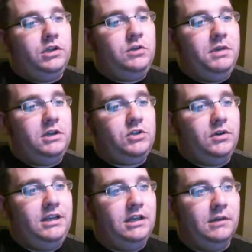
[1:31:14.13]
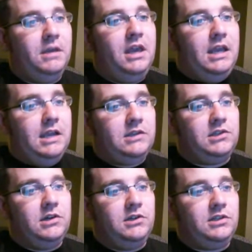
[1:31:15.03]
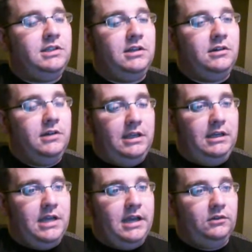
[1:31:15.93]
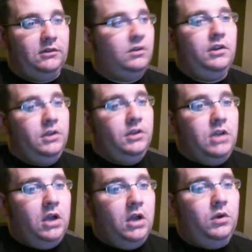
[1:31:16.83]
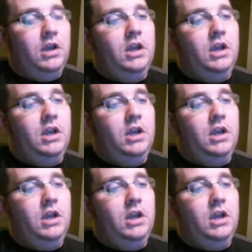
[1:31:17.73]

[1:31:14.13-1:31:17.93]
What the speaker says: could you picture him as a serious contender to any title? No.